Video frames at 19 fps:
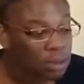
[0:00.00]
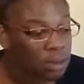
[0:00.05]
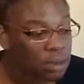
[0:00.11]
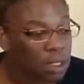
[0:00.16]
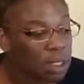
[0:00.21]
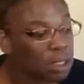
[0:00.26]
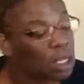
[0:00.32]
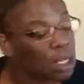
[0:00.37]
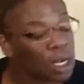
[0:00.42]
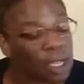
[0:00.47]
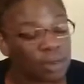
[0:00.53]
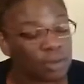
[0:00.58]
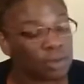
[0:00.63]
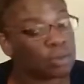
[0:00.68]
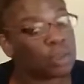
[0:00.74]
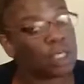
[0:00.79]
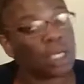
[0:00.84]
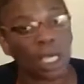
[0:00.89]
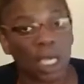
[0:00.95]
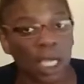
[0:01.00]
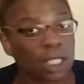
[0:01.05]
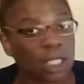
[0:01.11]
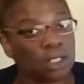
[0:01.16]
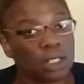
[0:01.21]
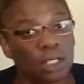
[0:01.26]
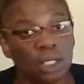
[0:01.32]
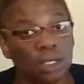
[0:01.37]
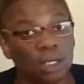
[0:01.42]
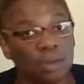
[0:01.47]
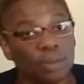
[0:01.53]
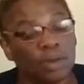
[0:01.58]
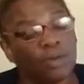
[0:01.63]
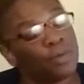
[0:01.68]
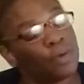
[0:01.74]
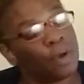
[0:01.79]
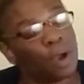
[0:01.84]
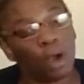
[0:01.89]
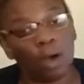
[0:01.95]
can I have some candy
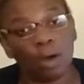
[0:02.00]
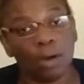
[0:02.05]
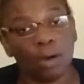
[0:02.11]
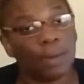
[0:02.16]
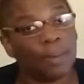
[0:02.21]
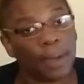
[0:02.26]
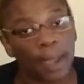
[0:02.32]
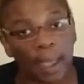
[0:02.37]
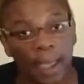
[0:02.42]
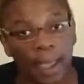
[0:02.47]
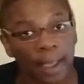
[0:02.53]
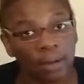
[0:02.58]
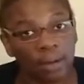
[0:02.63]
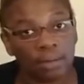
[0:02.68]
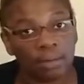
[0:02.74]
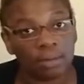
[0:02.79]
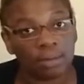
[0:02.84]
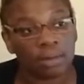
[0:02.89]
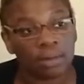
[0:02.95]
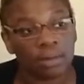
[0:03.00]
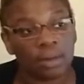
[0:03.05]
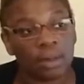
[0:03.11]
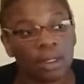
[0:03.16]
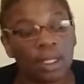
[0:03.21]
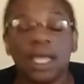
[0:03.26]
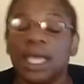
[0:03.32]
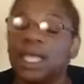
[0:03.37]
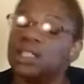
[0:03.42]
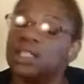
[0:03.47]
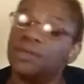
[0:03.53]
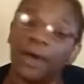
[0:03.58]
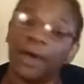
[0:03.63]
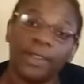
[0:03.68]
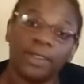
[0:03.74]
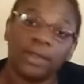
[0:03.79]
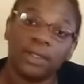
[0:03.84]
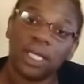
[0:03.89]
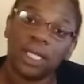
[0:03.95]
before I go to bed? His
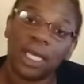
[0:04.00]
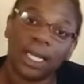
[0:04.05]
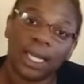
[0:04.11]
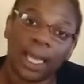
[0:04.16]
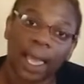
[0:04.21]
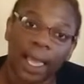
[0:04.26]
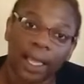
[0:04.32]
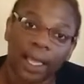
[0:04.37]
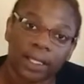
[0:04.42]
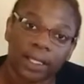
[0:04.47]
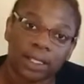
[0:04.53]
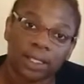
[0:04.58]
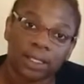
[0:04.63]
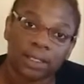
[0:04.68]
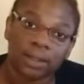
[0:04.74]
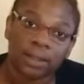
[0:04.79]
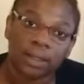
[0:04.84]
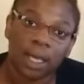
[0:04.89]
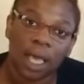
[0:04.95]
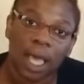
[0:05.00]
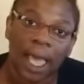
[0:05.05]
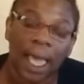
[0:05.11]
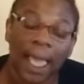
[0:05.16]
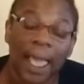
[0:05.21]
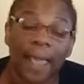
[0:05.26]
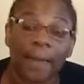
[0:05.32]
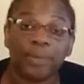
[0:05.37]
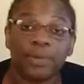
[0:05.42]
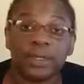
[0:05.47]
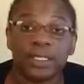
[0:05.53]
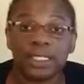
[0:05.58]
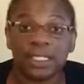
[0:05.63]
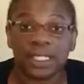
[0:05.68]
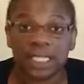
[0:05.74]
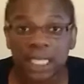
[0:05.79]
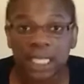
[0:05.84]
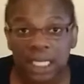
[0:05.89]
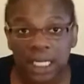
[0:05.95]
father said yes, and
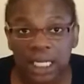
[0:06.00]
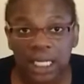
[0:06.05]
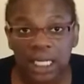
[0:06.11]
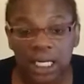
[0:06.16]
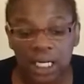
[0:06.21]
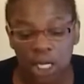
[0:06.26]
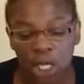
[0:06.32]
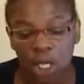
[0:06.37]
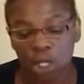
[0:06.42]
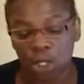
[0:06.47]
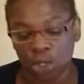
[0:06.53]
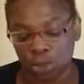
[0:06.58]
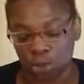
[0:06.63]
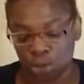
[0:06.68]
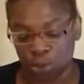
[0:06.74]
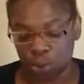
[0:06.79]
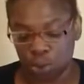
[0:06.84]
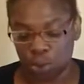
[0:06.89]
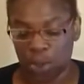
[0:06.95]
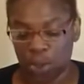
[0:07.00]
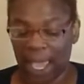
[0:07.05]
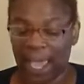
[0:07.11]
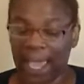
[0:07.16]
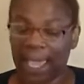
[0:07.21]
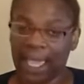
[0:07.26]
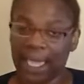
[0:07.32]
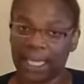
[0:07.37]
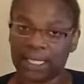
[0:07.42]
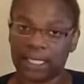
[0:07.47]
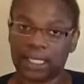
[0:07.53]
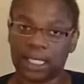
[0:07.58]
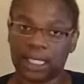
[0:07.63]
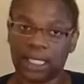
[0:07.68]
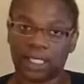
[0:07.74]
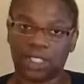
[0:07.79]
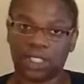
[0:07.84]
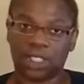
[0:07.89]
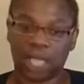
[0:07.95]
proceeded to hand
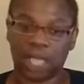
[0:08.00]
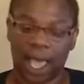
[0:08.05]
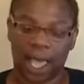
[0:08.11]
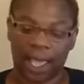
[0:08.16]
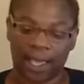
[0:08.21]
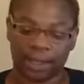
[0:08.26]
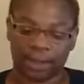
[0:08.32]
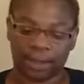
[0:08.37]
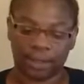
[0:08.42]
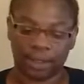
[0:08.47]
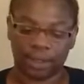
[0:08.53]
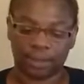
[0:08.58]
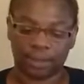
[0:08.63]
his child,